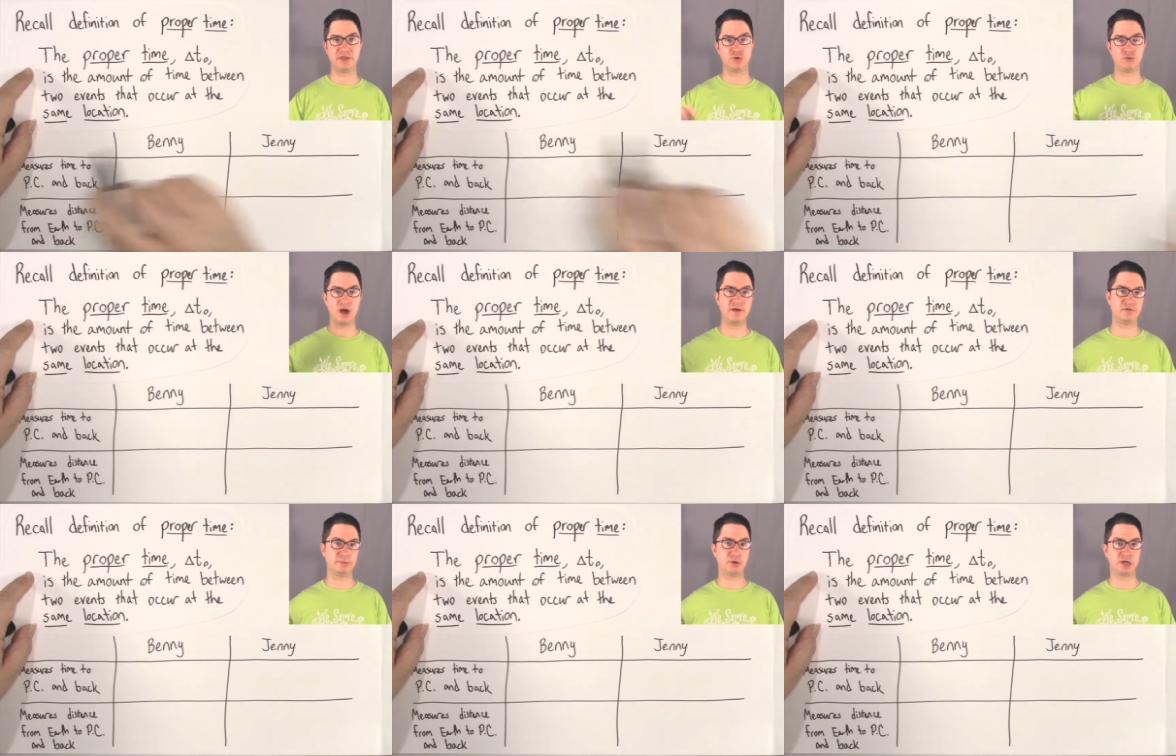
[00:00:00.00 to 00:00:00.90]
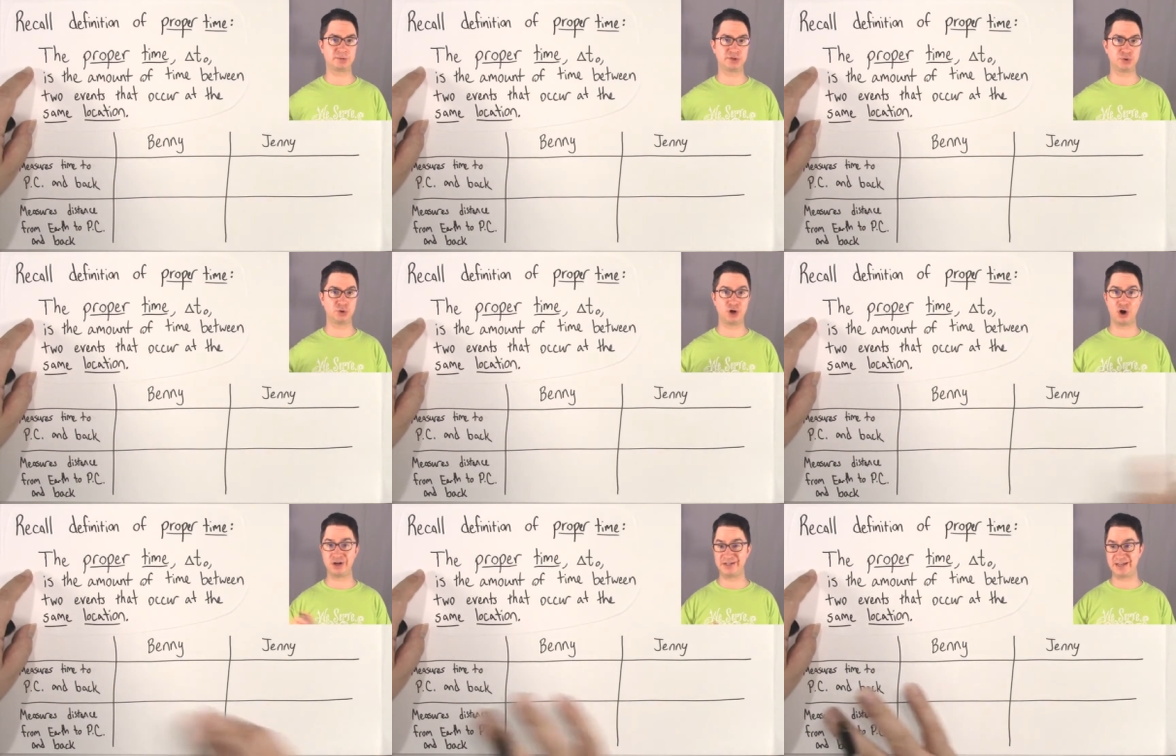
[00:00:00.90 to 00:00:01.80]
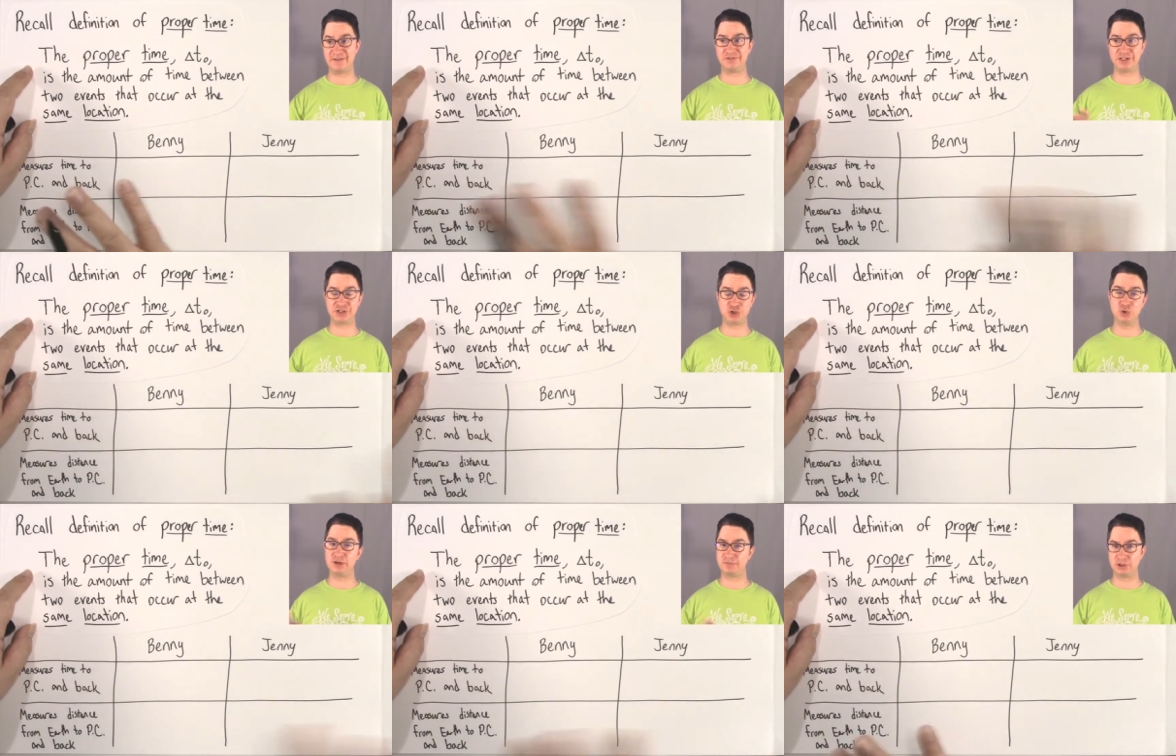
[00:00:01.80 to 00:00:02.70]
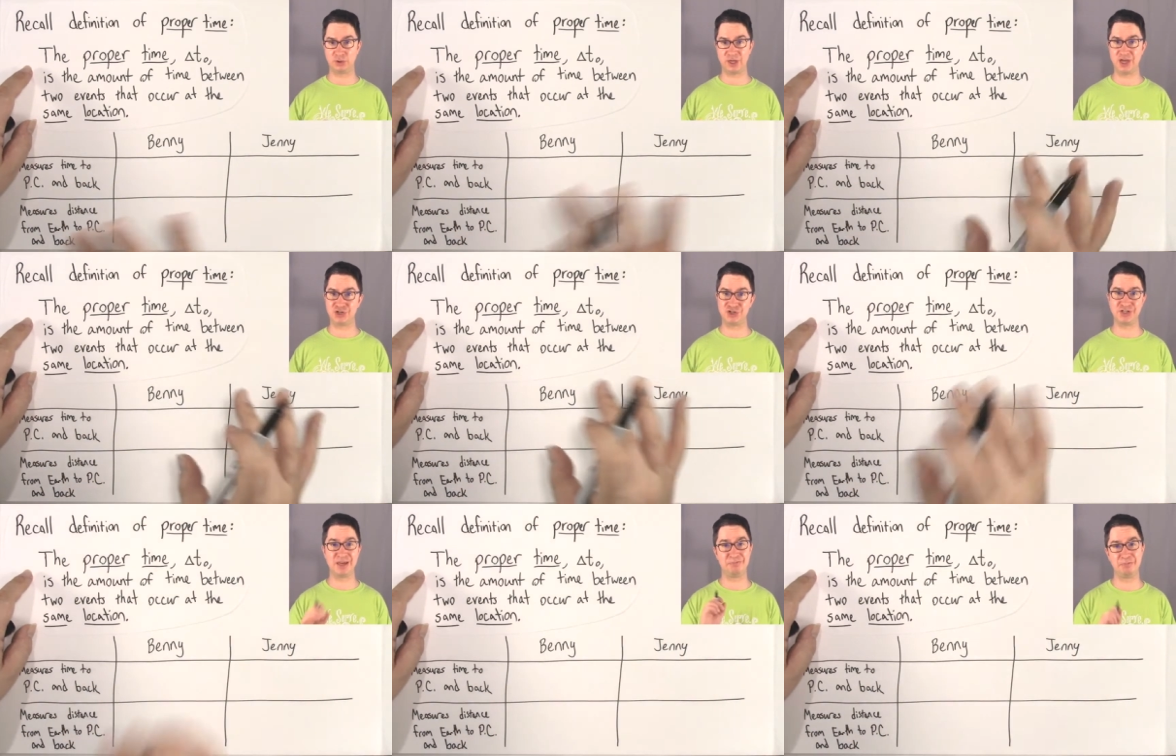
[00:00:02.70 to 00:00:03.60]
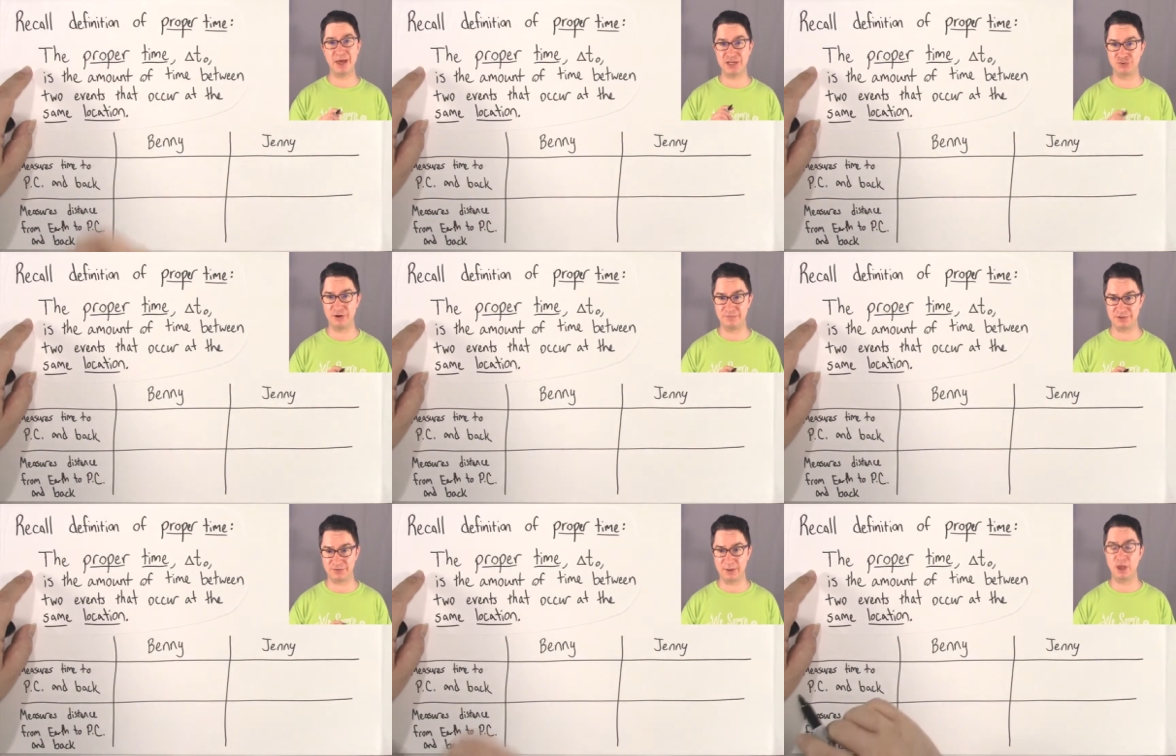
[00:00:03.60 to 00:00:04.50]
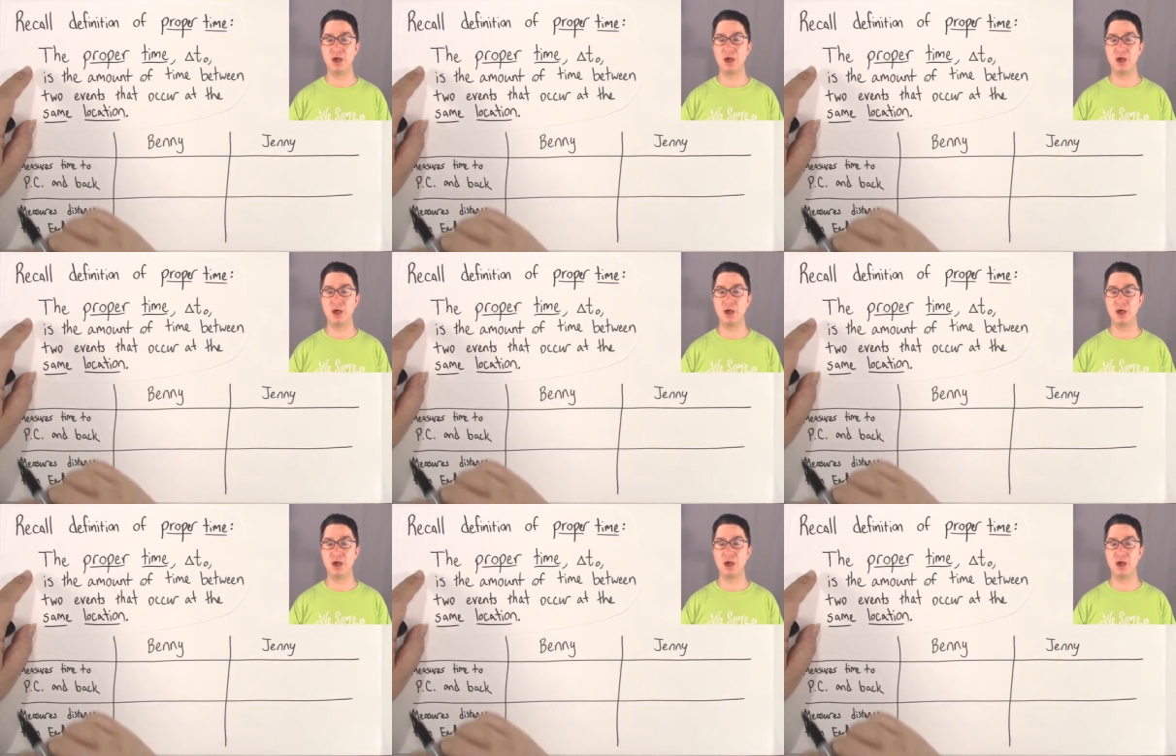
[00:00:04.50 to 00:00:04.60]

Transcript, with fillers: the arrival at Proxima Centauri are definitely two different locations in Benny's reference frame.